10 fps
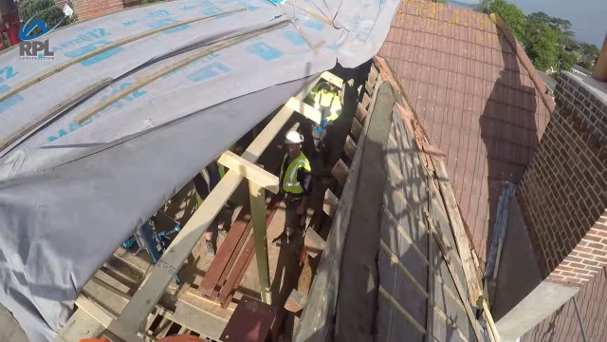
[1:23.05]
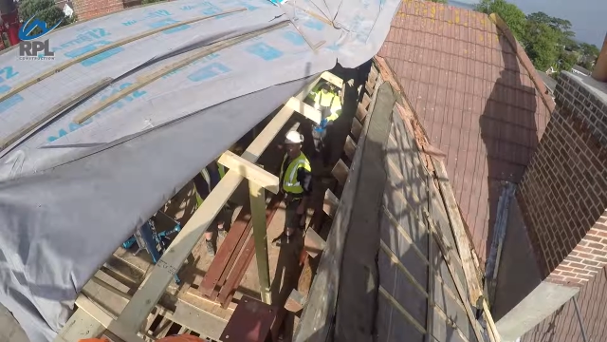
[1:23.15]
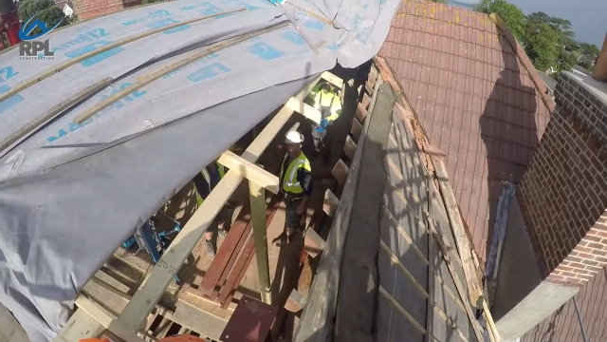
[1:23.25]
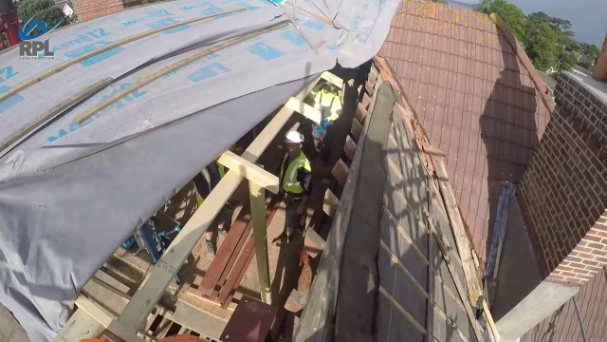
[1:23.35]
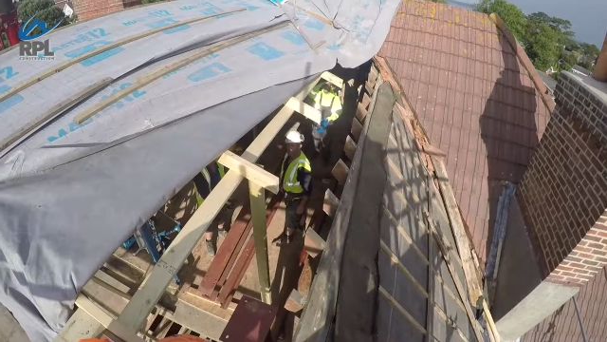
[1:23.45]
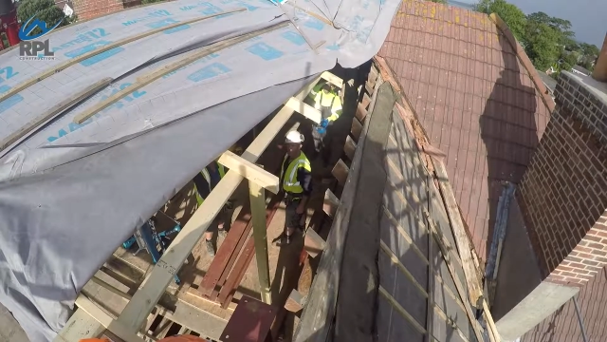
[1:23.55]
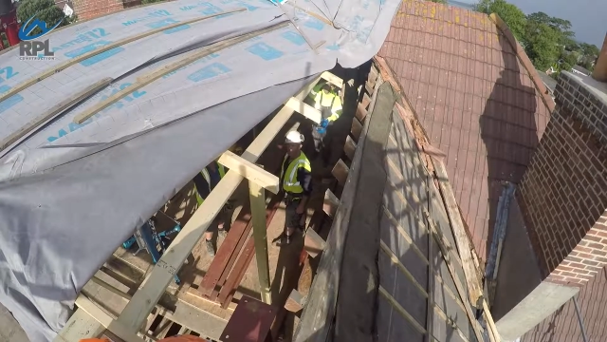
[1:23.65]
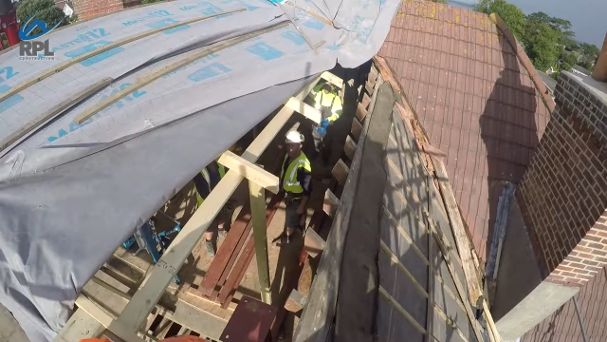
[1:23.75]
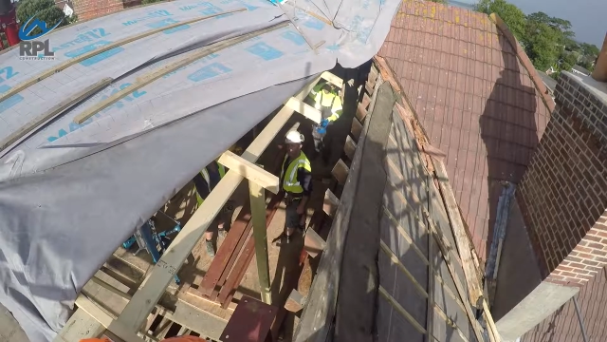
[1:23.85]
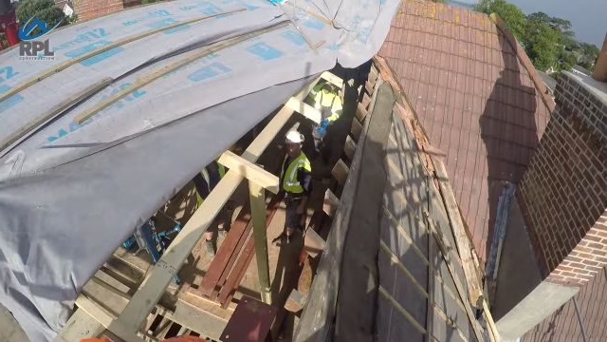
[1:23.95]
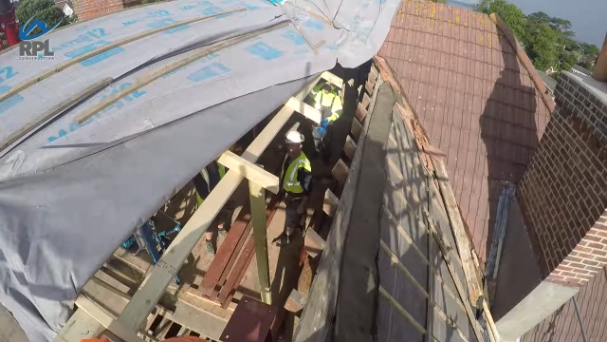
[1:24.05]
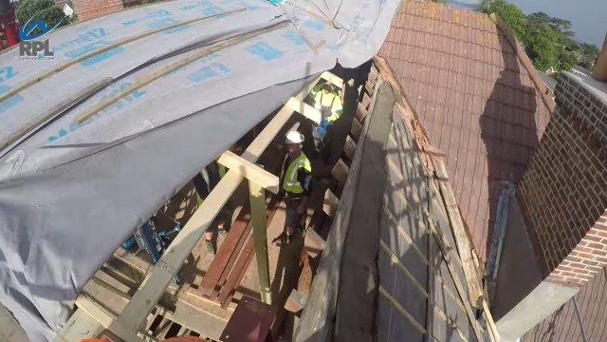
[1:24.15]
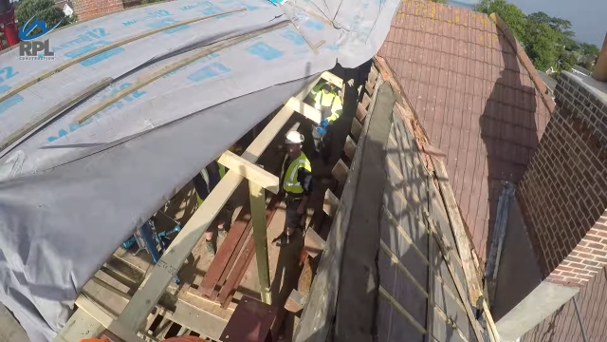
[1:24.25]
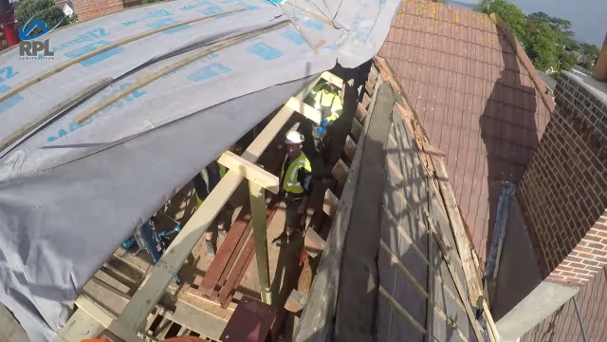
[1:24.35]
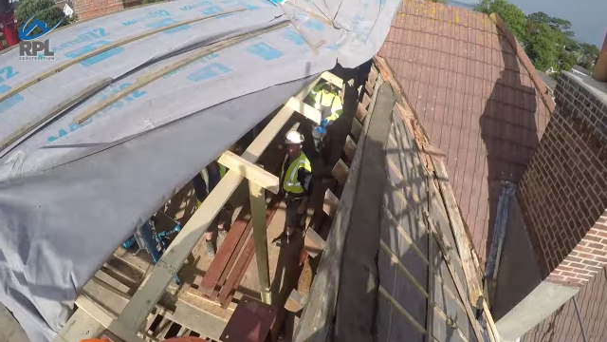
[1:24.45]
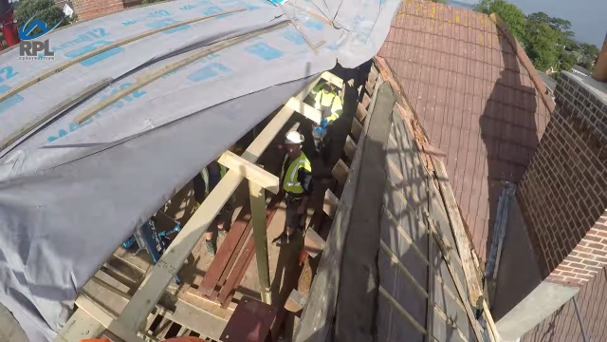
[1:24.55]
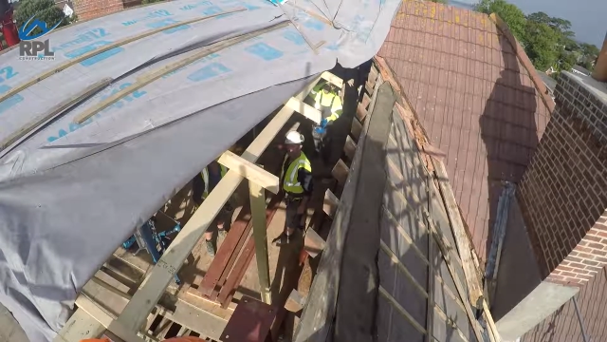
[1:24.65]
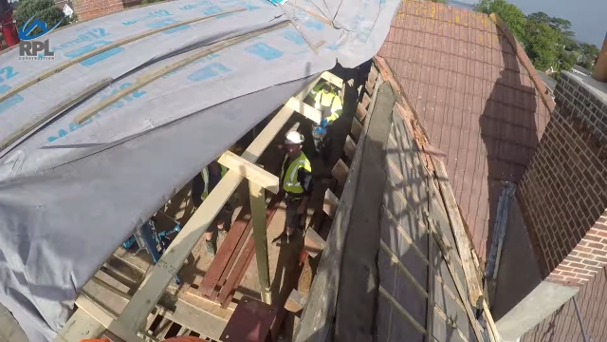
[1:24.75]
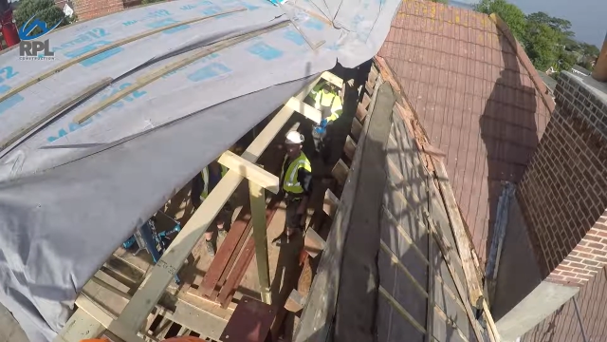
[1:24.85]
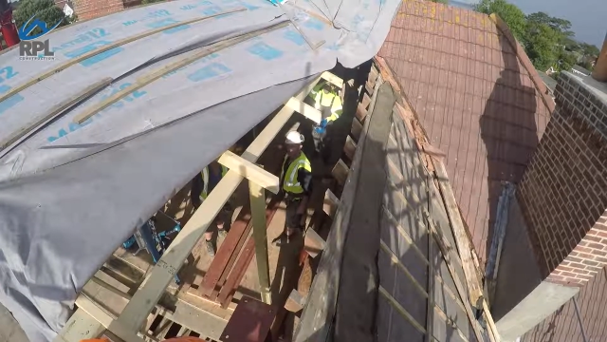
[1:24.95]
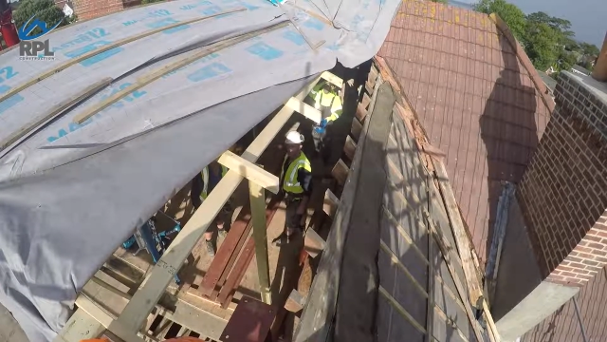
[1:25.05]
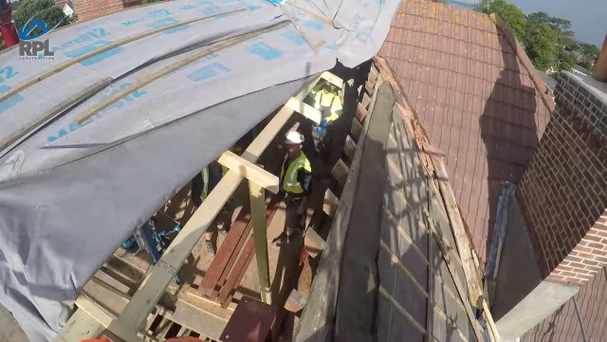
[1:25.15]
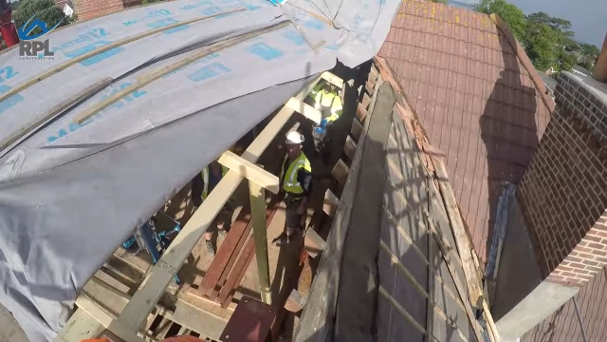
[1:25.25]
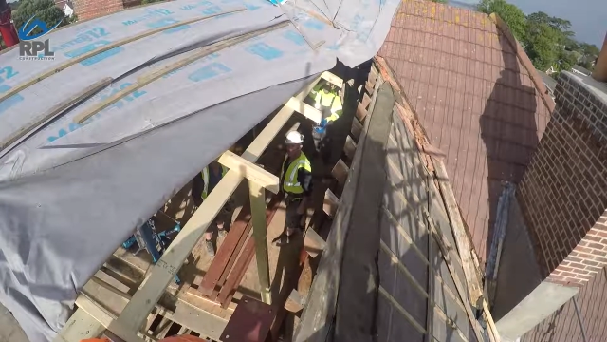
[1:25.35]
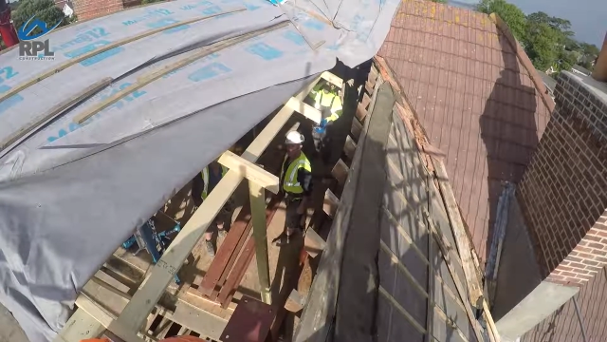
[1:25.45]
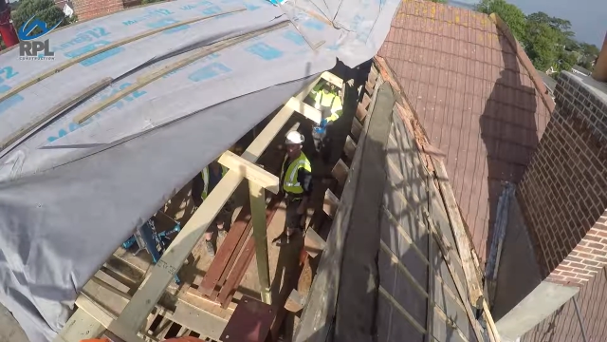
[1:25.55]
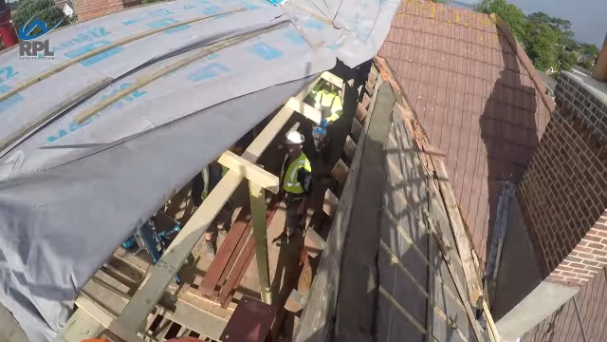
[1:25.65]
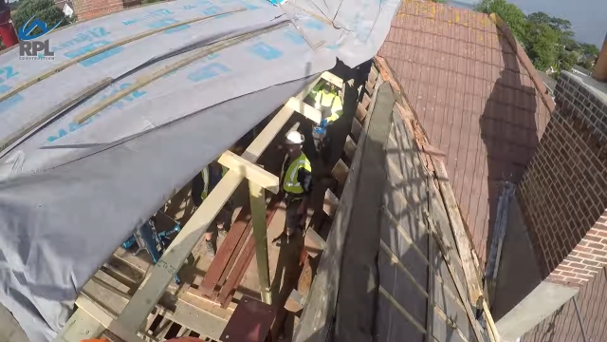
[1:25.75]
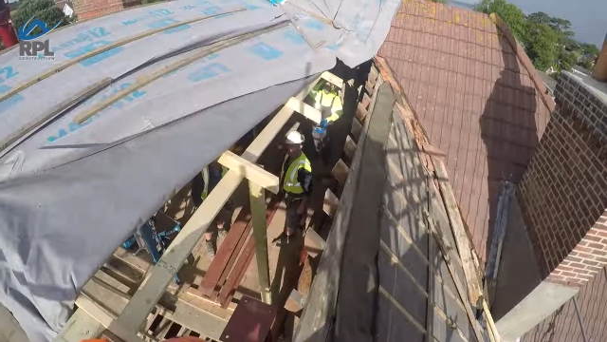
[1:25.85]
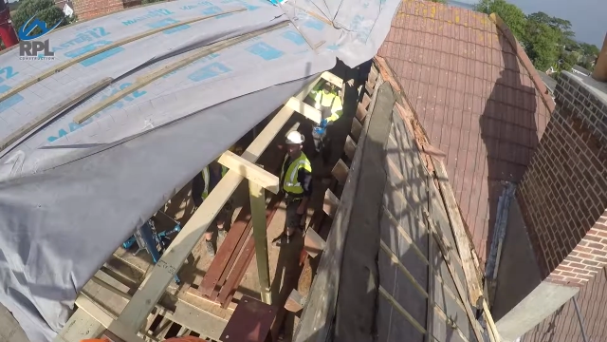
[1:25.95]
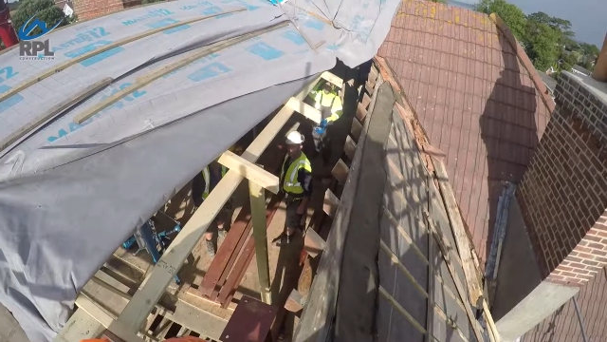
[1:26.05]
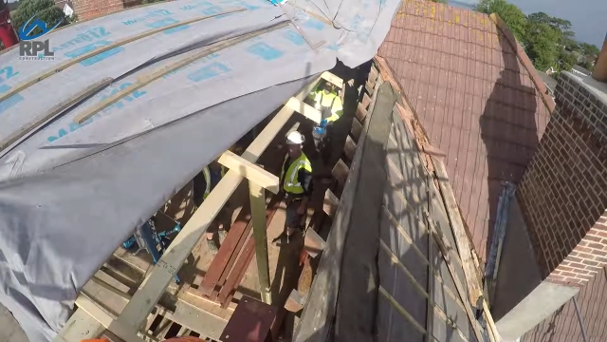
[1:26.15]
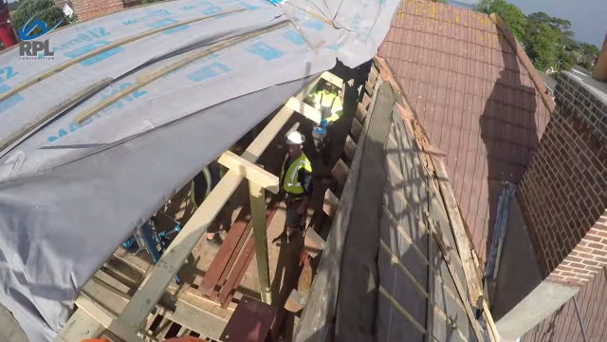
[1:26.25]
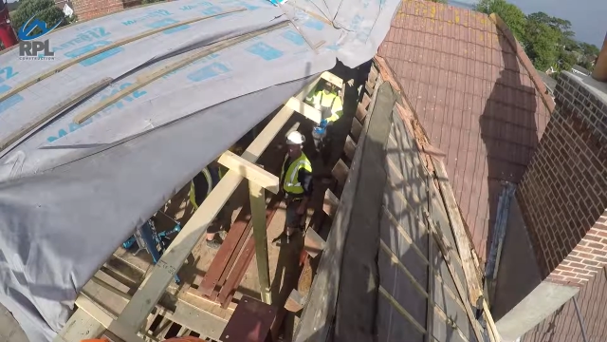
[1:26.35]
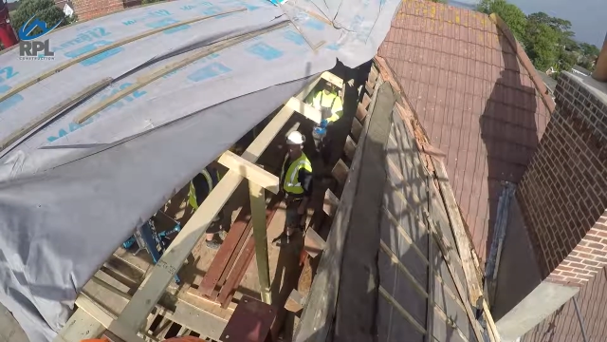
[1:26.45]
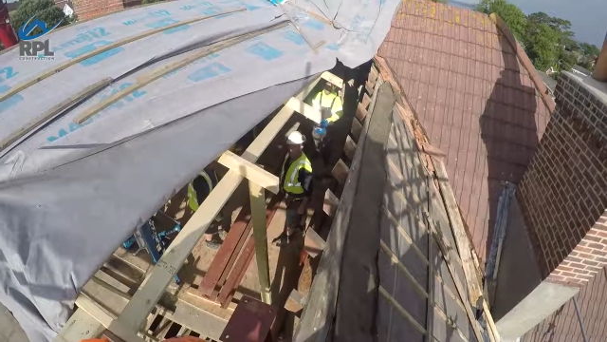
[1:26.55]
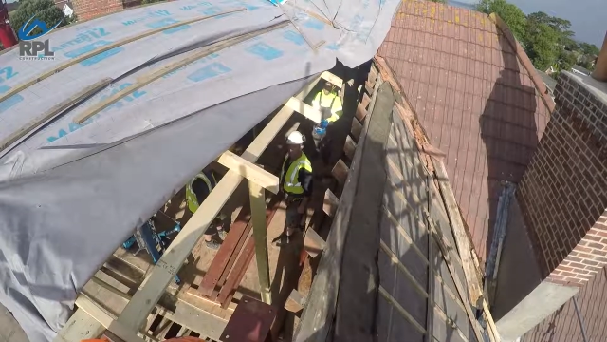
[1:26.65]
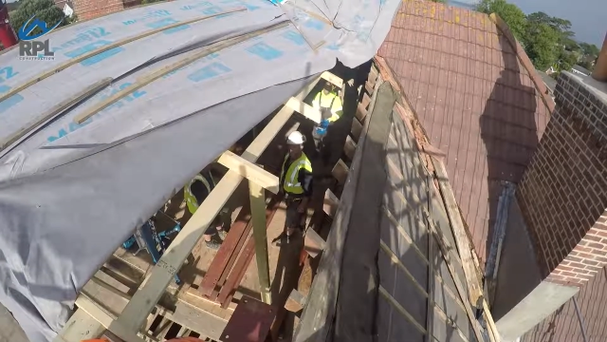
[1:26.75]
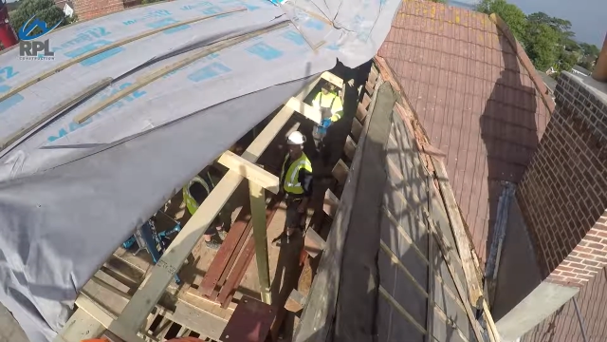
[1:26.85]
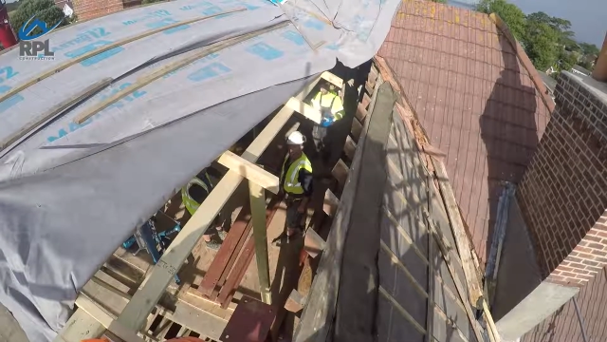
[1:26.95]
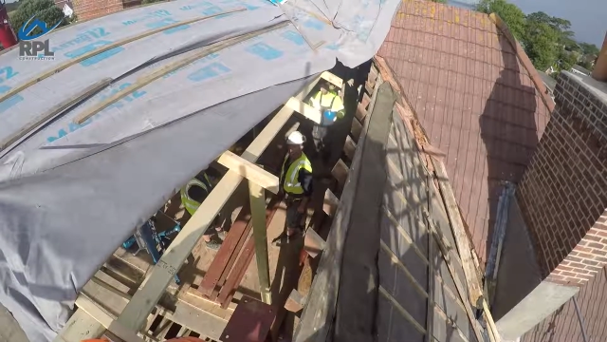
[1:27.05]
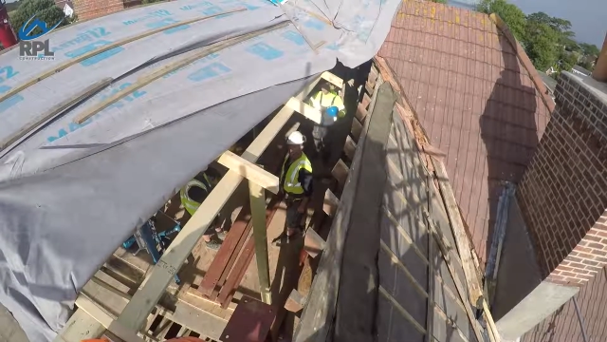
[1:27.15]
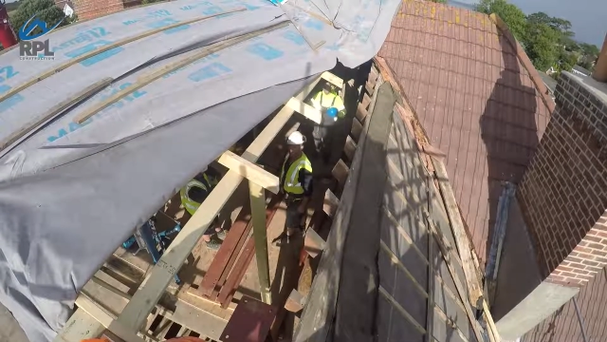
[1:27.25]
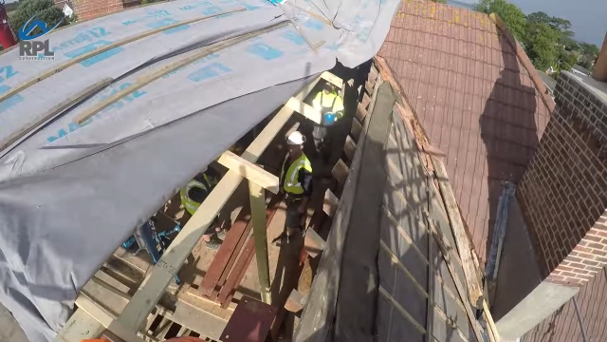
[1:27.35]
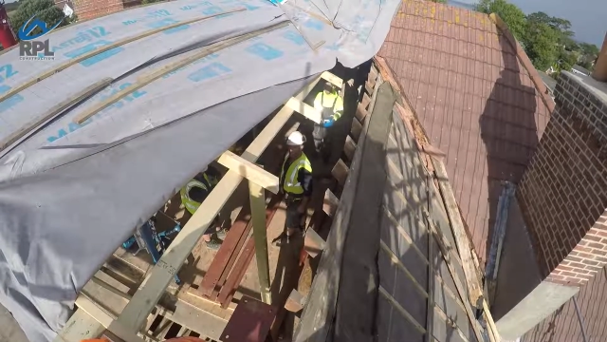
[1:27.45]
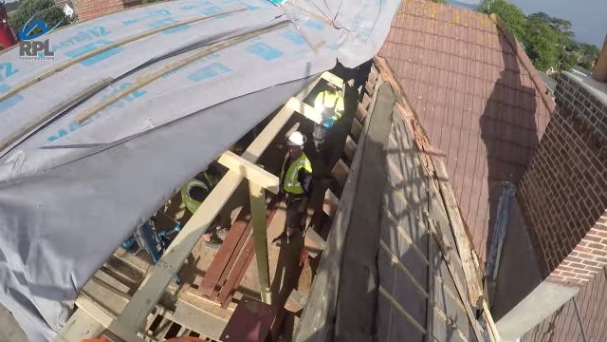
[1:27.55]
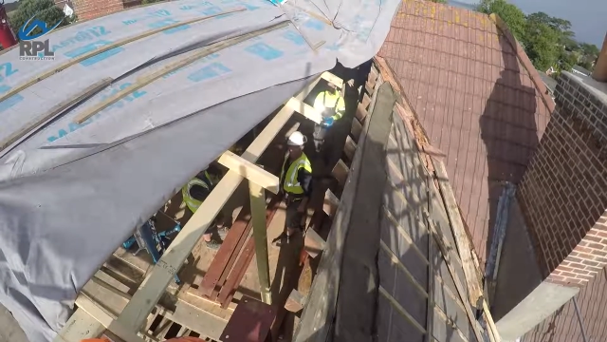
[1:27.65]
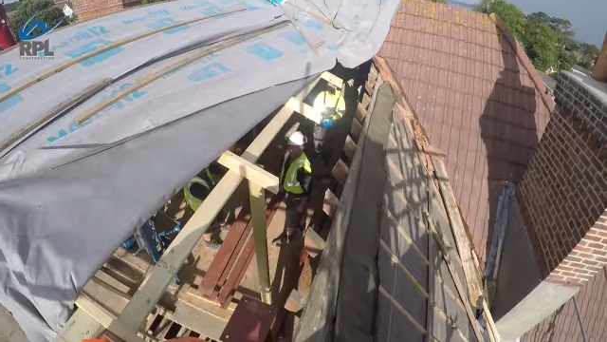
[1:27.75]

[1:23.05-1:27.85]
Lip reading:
No face is visible, so there are no lips to read.